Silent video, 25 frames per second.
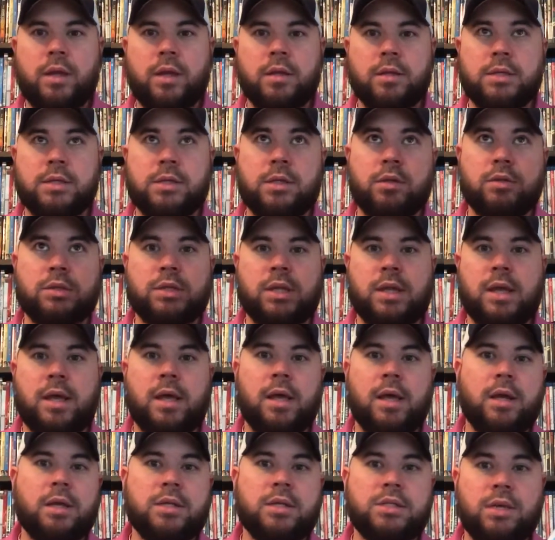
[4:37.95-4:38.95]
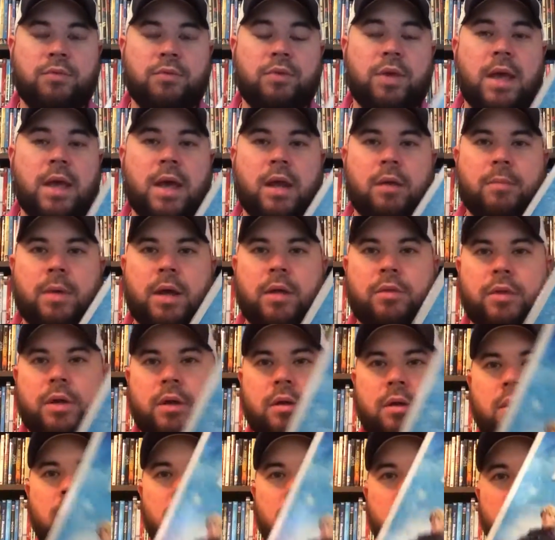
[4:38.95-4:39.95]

until today to see if he had them out there,